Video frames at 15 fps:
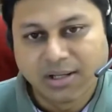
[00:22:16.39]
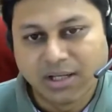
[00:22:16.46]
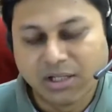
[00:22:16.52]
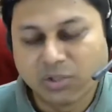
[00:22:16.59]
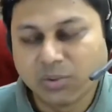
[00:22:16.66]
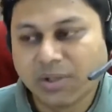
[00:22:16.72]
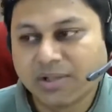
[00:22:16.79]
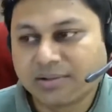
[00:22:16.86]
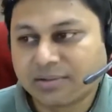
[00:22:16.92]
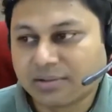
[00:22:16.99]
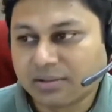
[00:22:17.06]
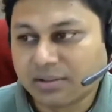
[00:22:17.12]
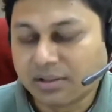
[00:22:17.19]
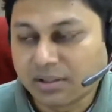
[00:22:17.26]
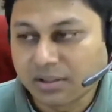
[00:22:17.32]
It was,
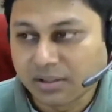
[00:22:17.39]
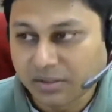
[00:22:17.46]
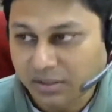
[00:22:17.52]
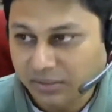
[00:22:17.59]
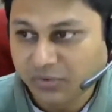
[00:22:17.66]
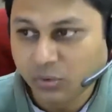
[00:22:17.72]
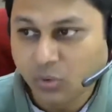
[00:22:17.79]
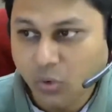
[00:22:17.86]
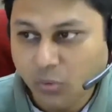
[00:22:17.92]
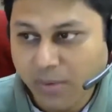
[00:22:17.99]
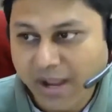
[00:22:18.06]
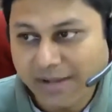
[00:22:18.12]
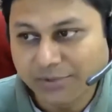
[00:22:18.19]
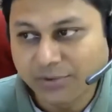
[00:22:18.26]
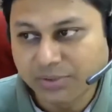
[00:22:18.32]
if you go
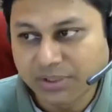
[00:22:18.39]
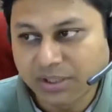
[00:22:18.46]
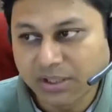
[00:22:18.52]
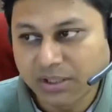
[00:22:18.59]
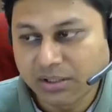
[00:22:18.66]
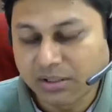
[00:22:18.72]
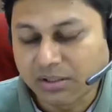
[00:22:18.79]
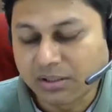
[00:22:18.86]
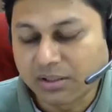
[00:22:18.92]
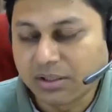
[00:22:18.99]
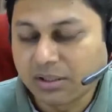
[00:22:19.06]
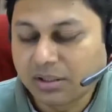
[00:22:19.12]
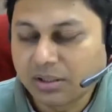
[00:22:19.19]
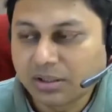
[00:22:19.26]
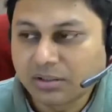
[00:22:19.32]
back to the
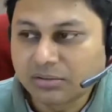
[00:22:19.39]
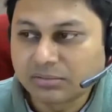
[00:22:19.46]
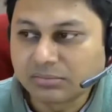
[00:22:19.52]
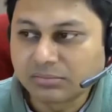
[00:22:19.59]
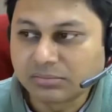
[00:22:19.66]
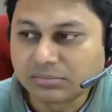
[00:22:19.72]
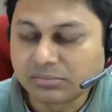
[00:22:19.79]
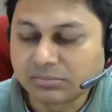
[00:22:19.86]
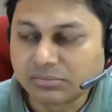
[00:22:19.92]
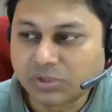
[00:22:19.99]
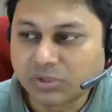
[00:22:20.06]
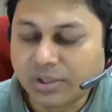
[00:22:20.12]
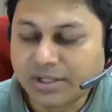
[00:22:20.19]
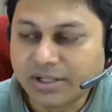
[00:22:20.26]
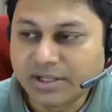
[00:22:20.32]

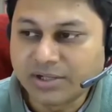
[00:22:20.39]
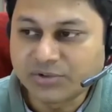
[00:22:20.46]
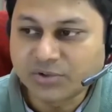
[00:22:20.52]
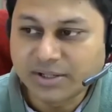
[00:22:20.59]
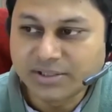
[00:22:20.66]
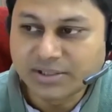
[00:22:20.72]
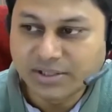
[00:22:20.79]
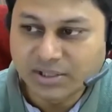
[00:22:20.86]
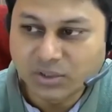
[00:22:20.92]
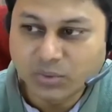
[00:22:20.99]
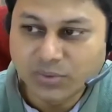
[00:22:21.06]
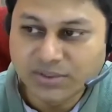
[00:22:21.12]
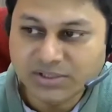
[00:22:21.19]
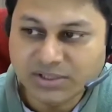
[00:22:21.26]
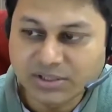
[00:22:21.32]
nonlinear Schrodinger
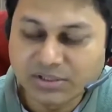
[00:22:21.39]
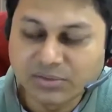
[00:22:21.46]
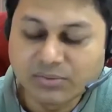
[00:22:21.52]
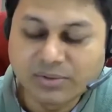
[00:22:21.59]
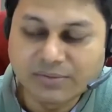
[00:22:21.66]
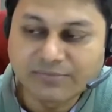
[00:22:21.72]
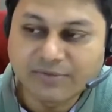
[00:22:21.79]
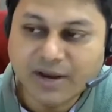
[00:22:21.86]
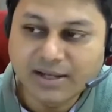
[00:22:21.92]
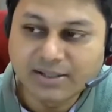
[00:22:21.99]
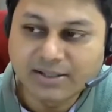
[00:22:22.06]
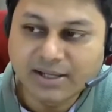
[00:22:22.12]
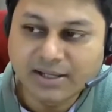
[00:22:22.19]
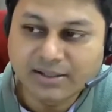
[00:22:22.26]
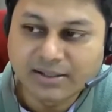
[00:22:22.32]
equation, you will
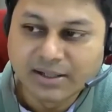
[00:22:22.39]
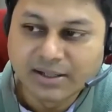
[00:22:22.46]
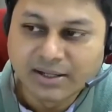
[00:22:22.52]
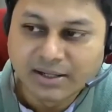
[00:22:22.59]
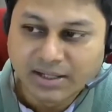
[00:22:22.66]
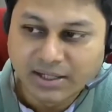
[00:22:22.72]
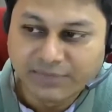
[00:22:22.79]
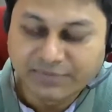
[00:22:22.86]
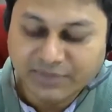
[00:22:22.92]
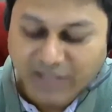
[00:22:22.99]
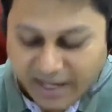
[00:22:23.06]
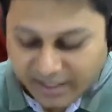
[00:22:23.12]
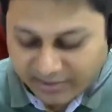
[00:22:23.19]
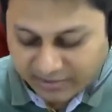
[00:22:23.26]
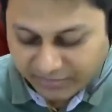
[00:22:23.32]
find that if
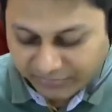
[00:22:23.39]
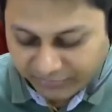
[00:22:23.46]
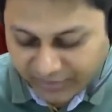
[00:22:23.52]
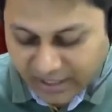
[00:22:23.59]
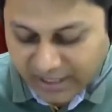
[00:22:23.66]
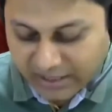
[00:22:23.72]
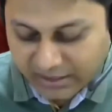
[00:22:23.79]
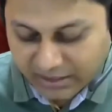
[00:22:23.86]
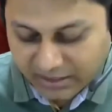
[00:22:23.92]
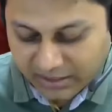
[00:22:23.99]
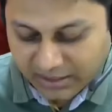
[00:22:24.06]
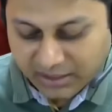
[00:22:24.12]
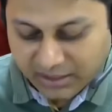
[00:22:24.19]
psi is a field,